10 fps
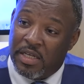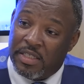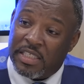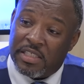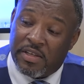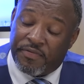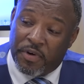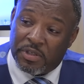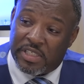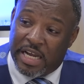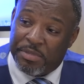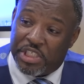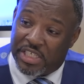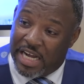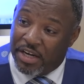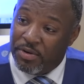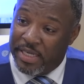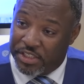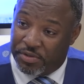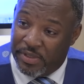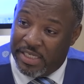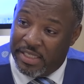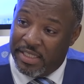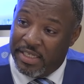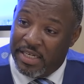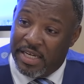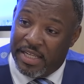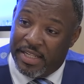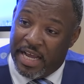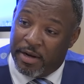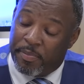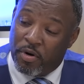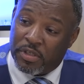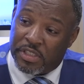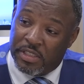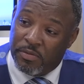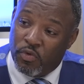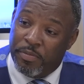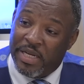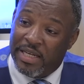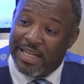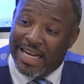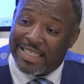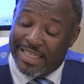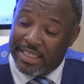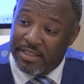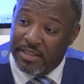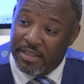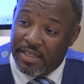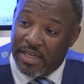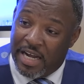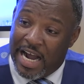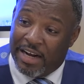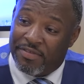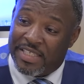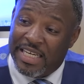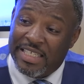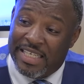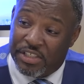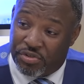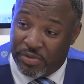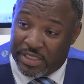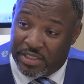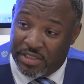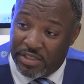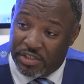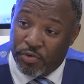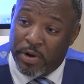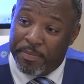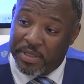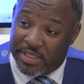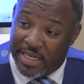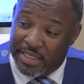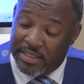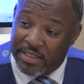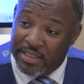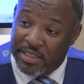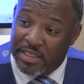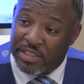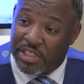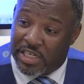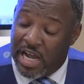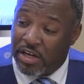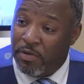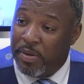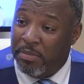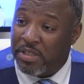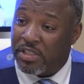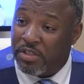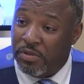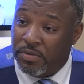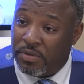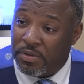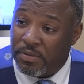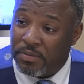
This is the first time in Chicago history that a person will be elected out of 10 districts to represent Chicago Public Schools.